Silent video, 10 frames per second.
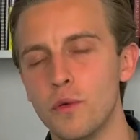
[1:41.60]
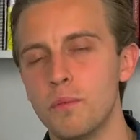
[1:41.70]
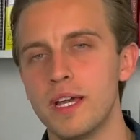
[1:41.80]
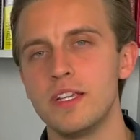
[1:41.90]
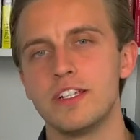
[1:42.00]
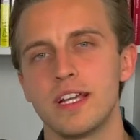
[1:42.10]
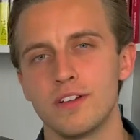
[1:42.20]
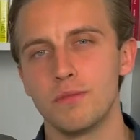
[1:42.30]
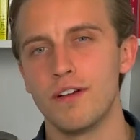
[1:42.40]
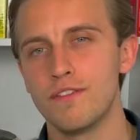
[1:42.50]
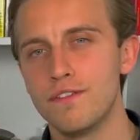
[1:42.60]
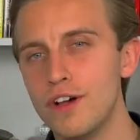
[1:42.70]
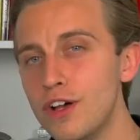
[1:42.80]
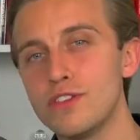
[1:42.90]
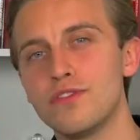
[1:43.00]
paycheck, and my
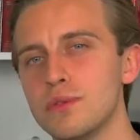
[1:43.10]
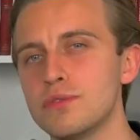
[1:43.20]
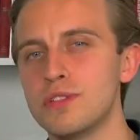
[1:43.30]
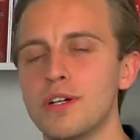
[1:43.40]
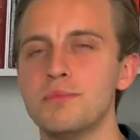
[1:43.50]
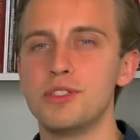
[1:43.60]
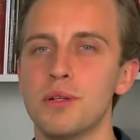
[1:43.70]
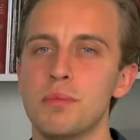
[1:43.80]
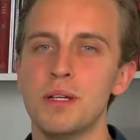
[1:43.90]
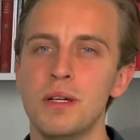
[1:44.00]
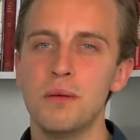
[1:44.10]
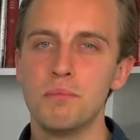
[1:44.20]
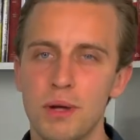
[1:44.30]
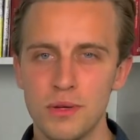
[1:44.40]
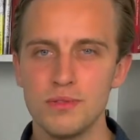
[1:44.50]
first full-time job
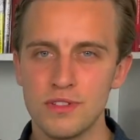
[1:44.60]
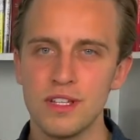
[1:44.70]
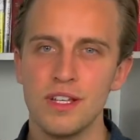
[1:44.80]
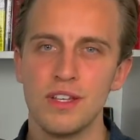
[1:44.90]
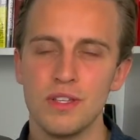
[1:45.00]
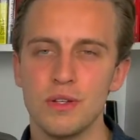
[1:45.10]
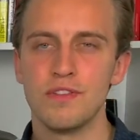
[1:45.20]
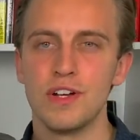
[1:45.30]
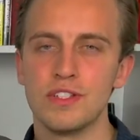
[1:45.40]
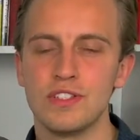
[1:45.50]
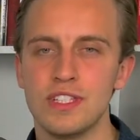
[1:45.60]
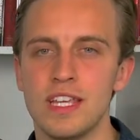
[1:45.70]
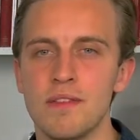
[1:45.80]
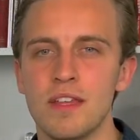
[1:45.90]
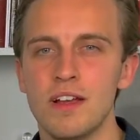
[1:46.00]
post university,
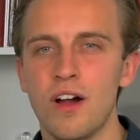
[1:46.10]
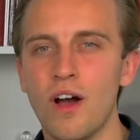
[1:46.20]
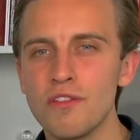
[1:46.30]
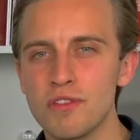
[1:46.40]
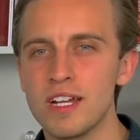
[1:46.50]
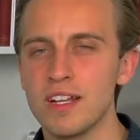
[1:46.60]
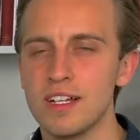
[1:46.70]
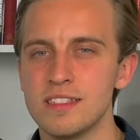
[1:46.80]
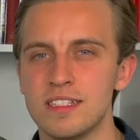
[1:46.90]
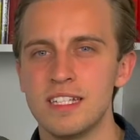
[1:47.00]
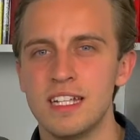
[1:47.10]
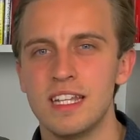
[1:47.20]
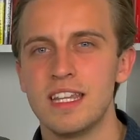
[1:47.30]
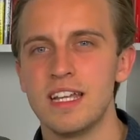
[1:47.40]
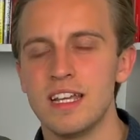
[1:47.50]
I realized
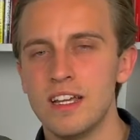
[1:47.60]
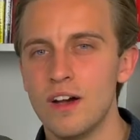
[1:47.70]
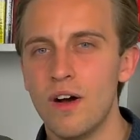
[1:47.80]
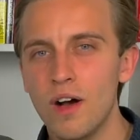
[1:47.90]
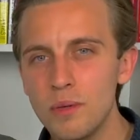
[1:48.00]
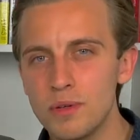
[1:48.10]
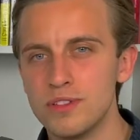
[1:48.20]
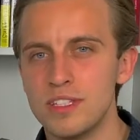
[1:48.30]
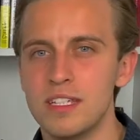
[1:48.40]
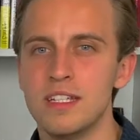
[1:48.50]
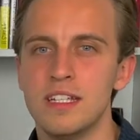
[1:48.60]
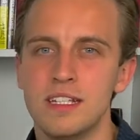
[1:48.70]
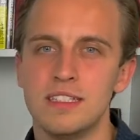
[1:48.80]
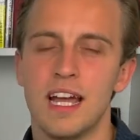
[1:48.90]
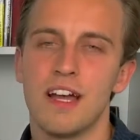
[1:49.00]
that I wanted
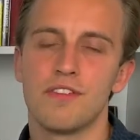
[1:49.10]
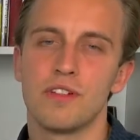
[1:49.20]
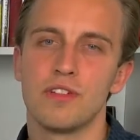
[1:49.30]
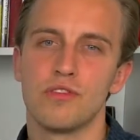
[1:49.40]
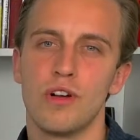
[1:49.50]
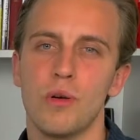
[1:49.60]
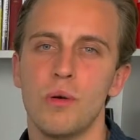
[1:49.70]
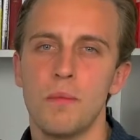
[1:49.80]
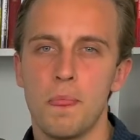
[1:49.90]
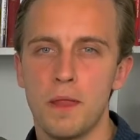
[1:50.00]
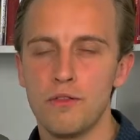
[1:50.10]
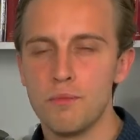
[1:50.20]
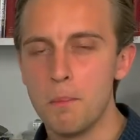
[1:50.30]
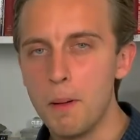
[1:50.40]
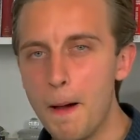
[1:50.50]
to have control of
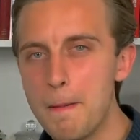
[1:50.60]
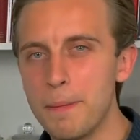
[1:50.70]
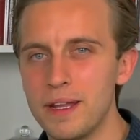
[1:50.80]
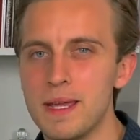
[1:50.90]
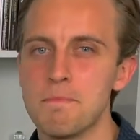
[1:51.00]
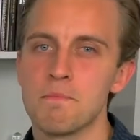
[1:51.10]
my money,